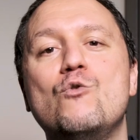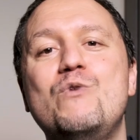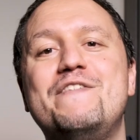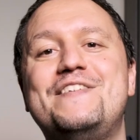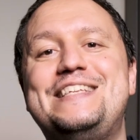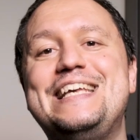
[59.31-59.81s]

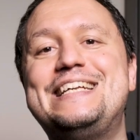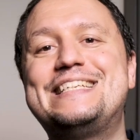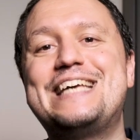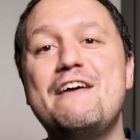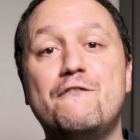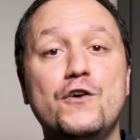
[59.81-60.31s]
with
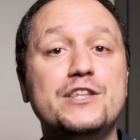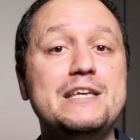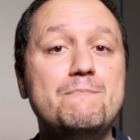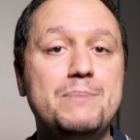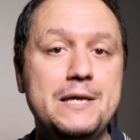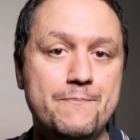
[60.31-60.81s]
6K
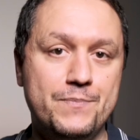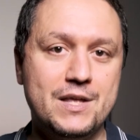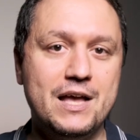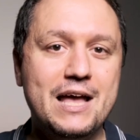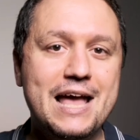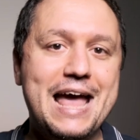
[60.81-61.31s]
30p
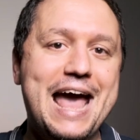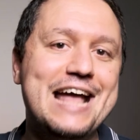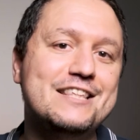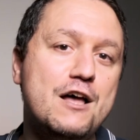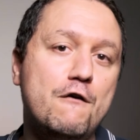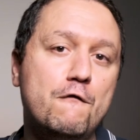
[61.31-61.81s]

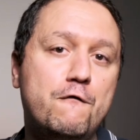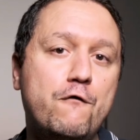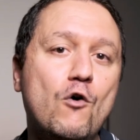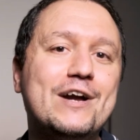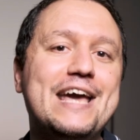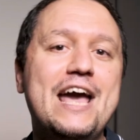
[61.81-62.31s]
and
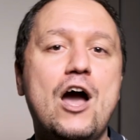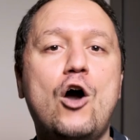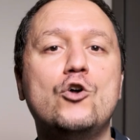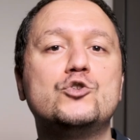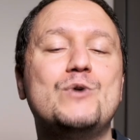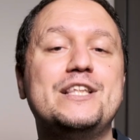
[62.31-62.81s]
4K
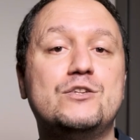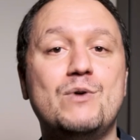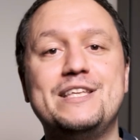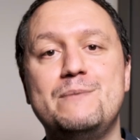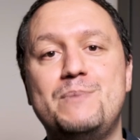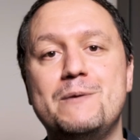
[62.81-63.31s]

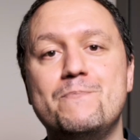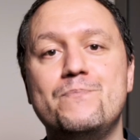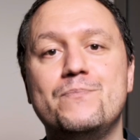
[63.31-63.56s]
120p.